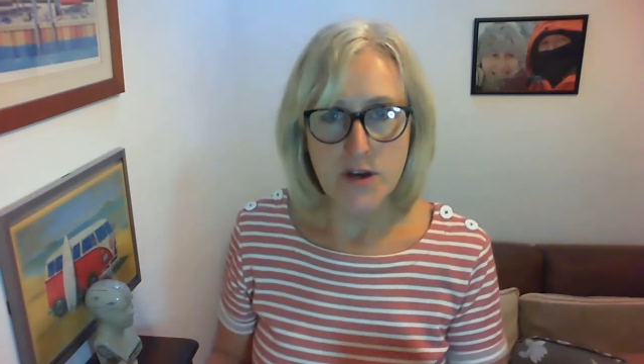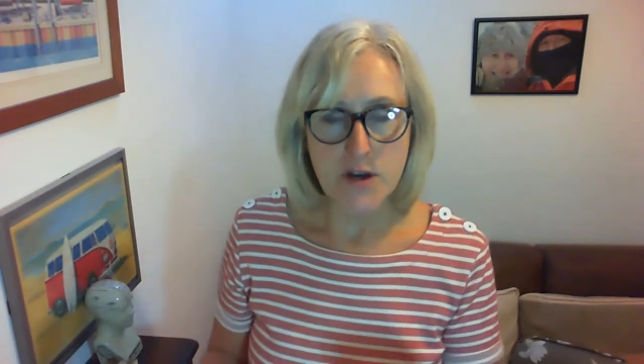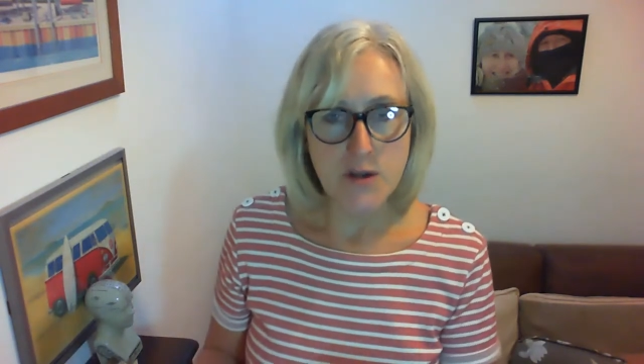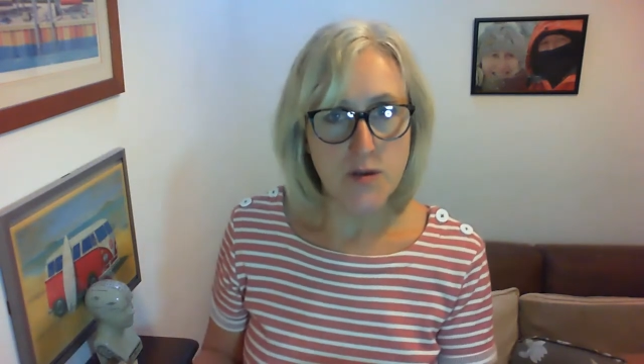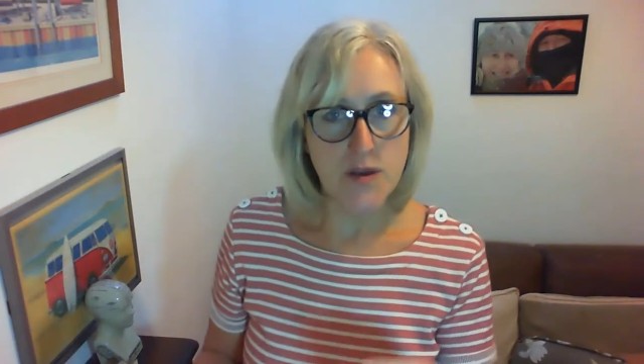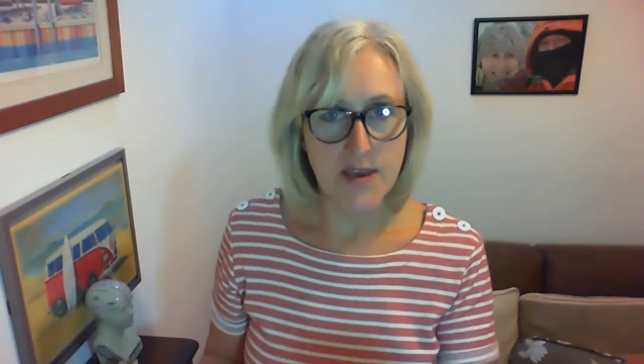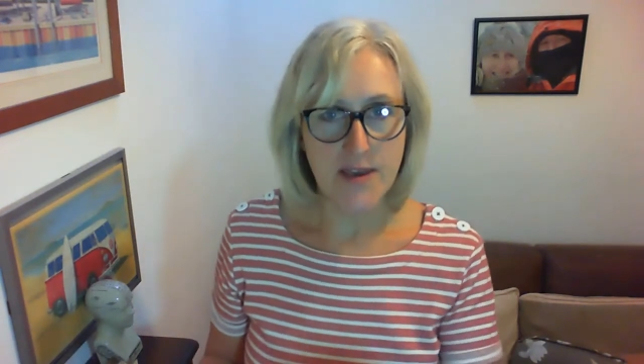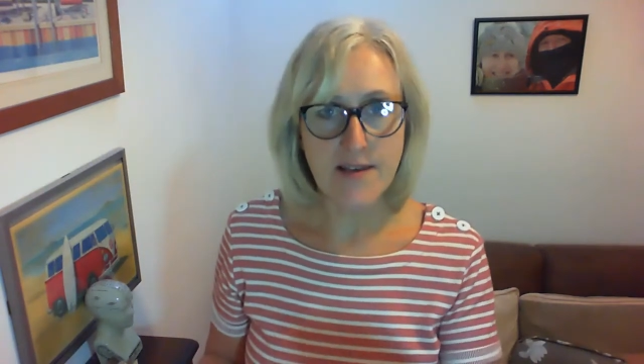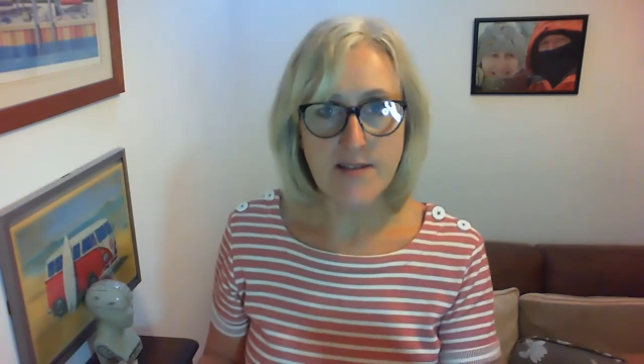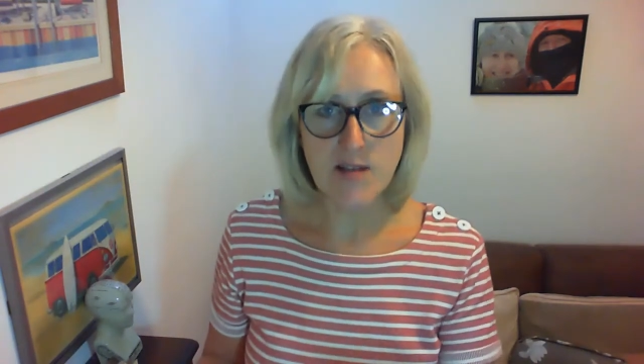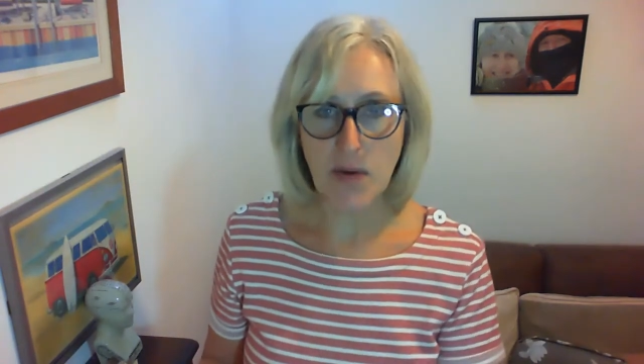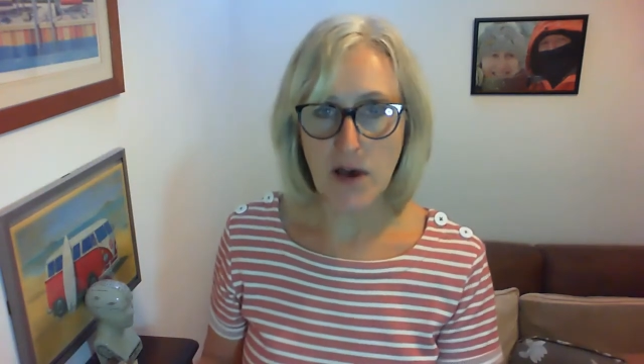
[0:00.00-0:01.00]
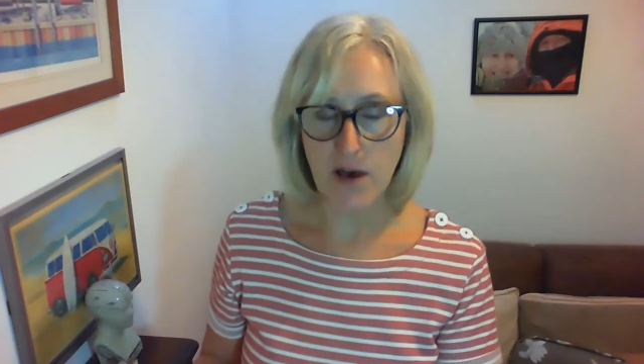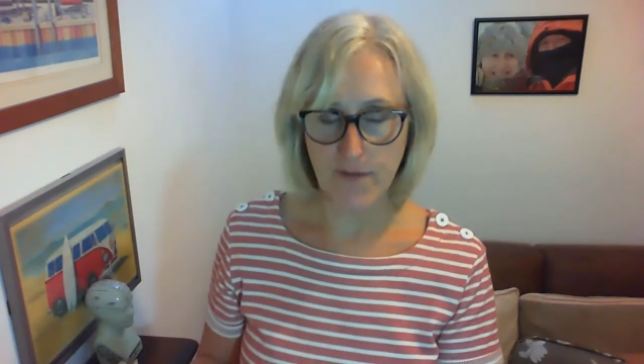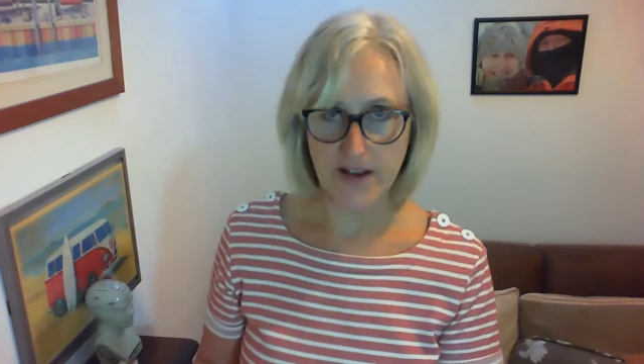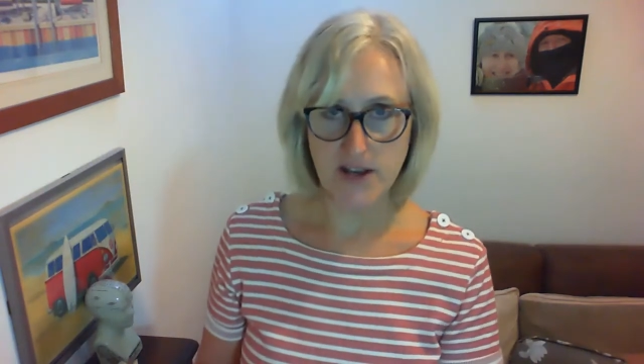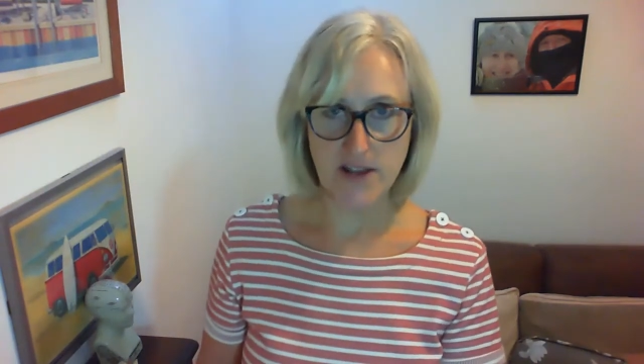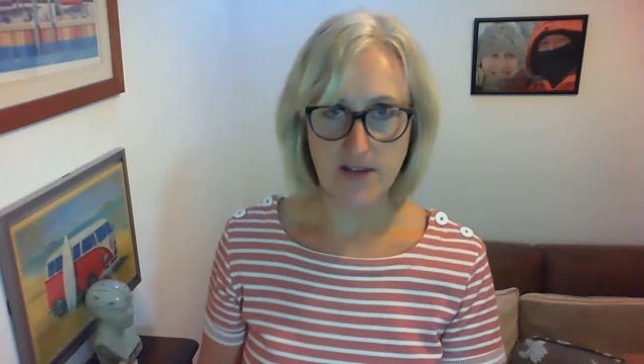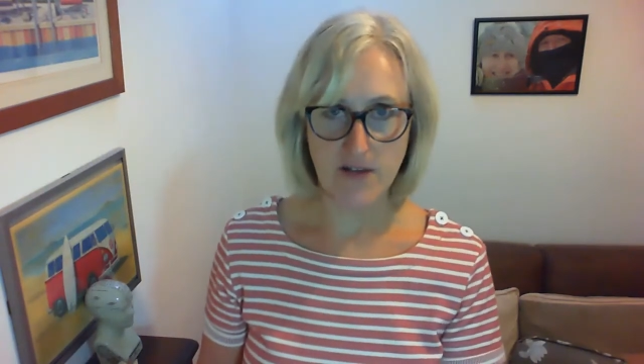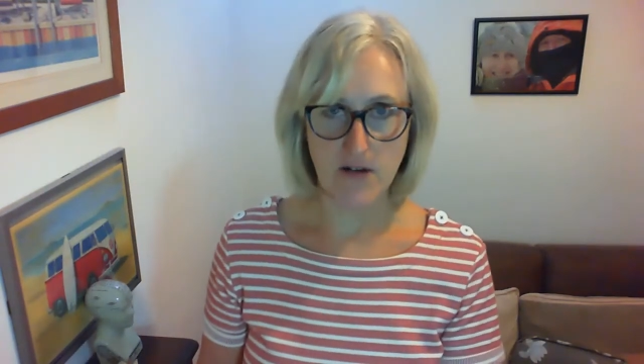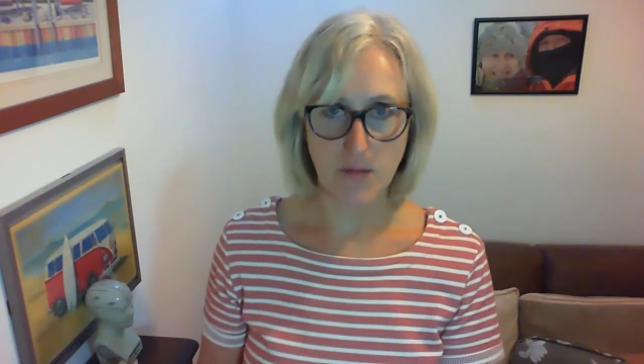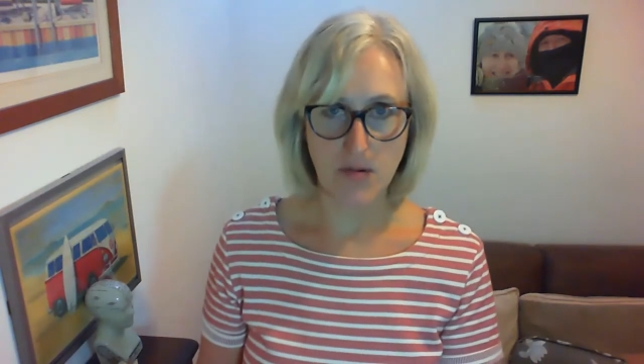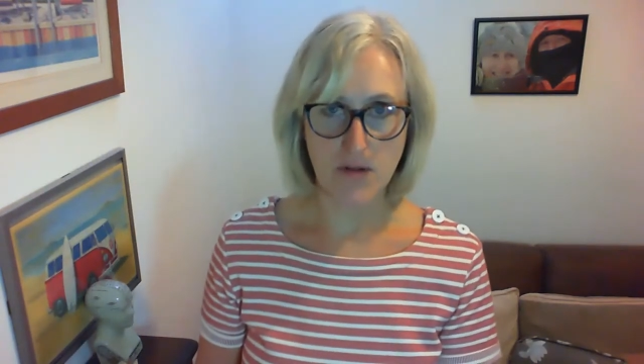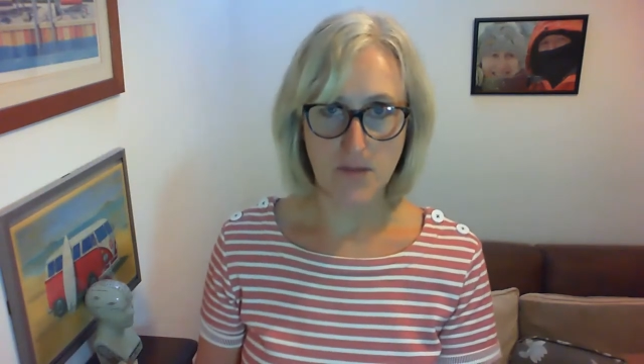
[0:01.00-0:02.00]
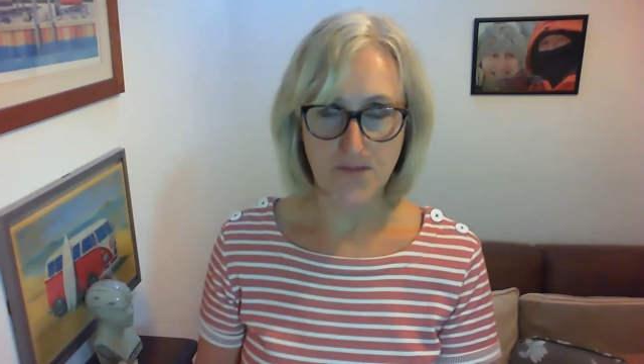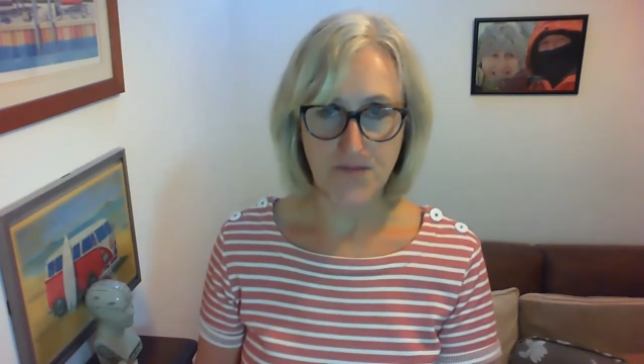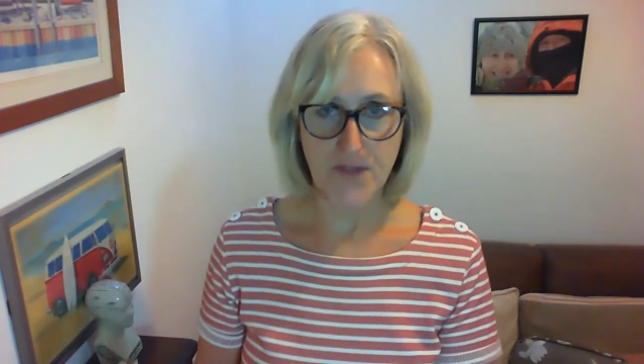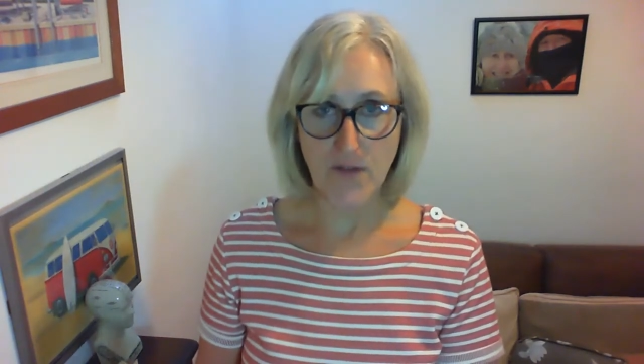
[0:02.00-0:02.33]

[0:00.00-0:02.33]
So here's the perfect example